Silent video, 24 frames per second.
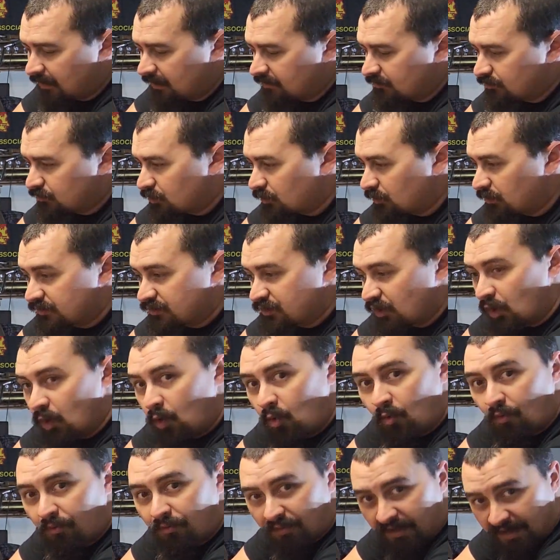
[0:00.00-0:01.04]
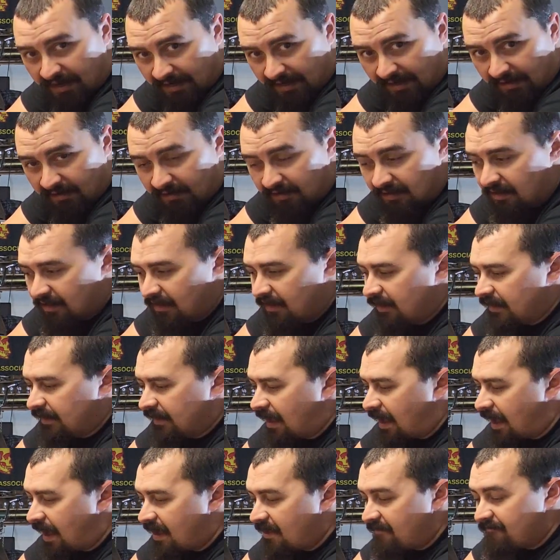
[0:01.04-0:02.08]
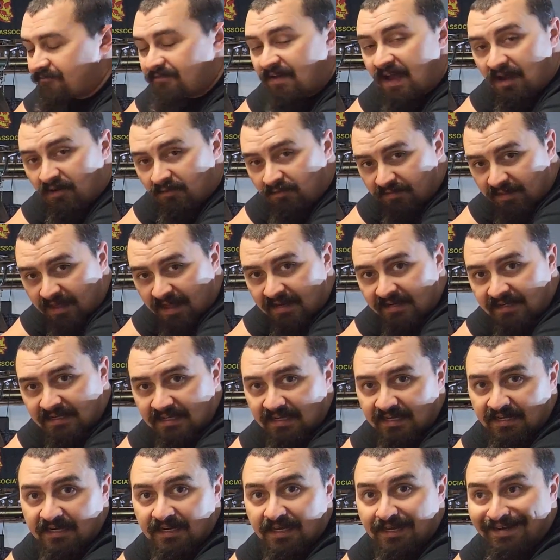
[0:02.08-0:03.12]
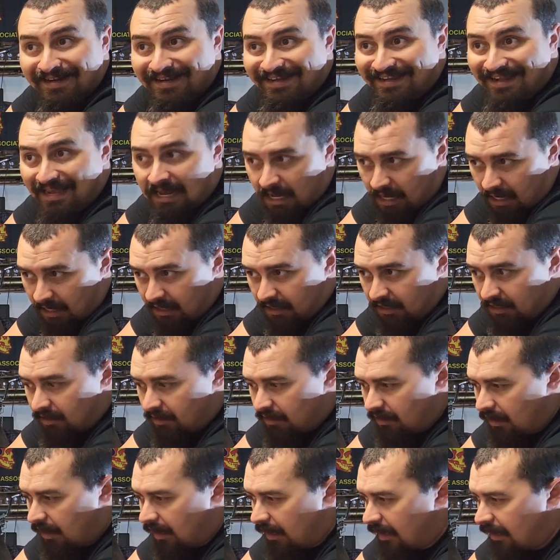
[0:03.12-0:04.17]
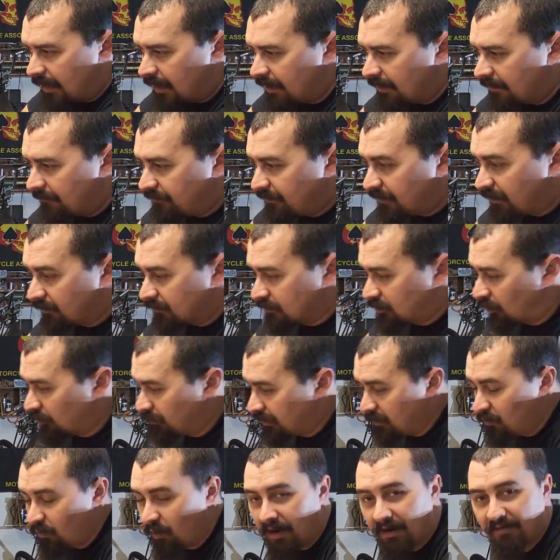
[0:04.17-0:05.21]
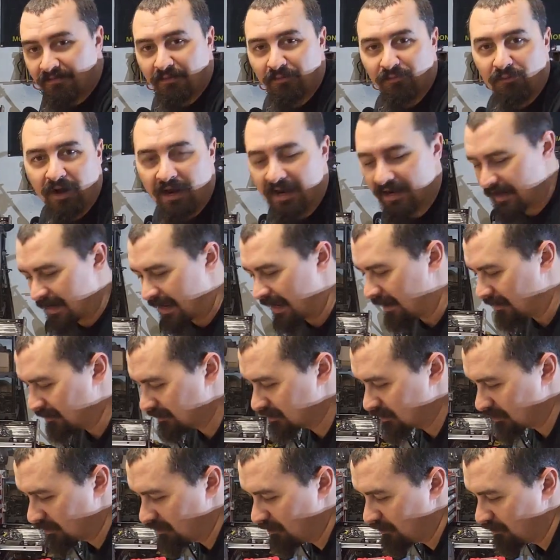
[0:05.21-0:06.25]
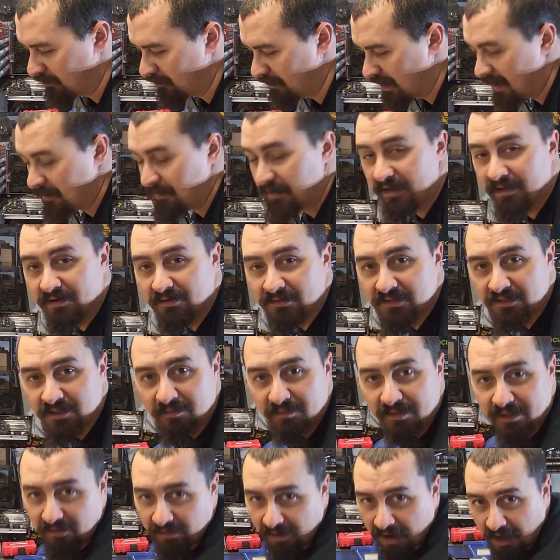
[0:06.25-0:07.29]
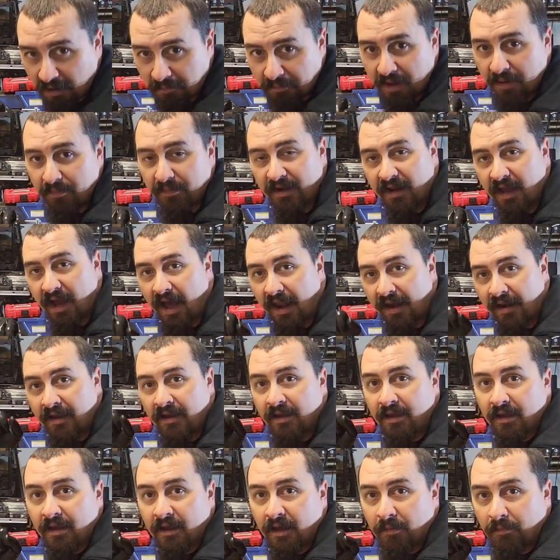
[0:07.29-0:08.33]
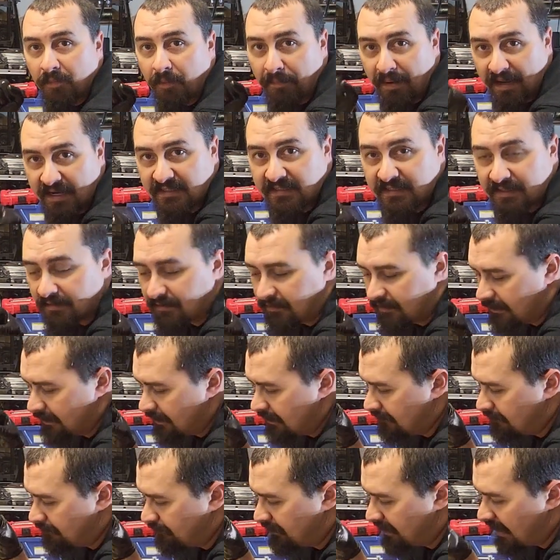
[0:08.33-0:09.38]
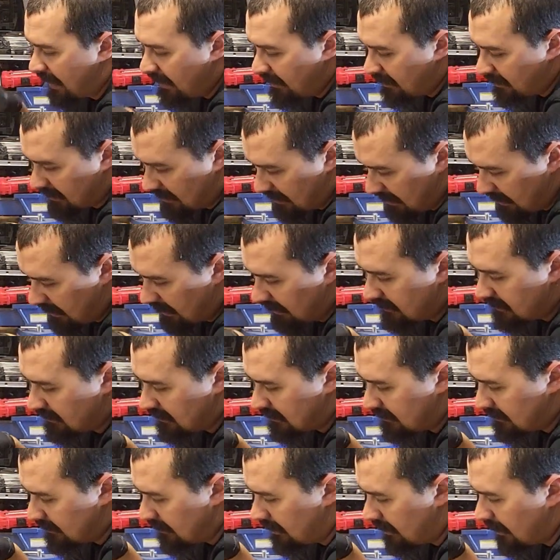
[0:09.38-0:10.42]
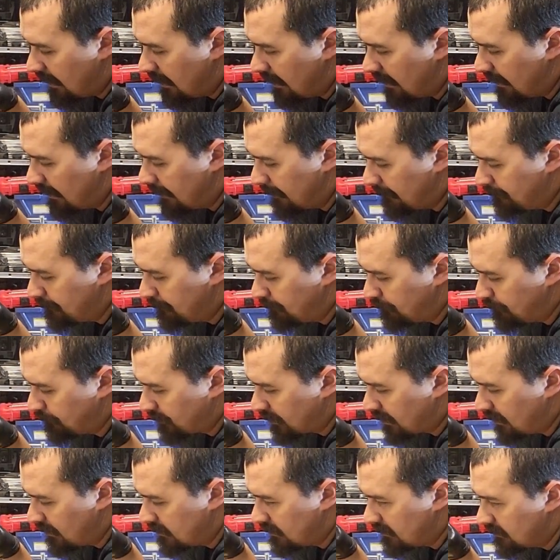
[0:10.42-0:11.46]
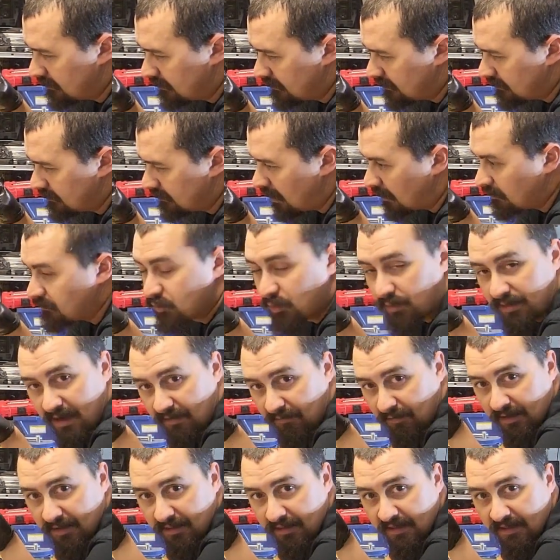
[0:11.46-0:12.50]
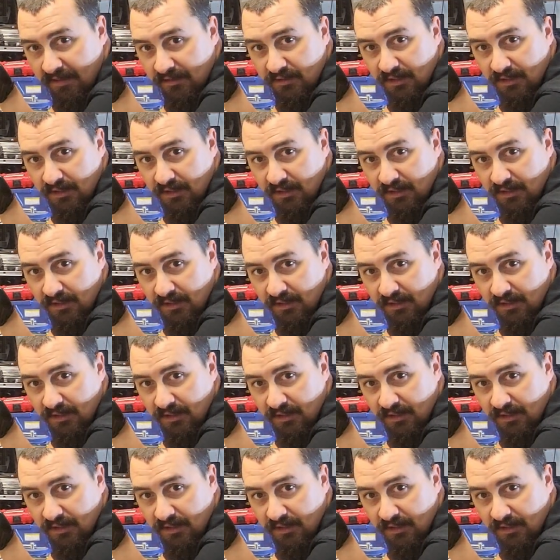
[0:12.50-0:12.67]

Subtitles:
So it's a whole thing. Now, I have found that kit again. There's only one of them right now, so maybe it'll still be around, maybe not. But basically, that kit comes with everything.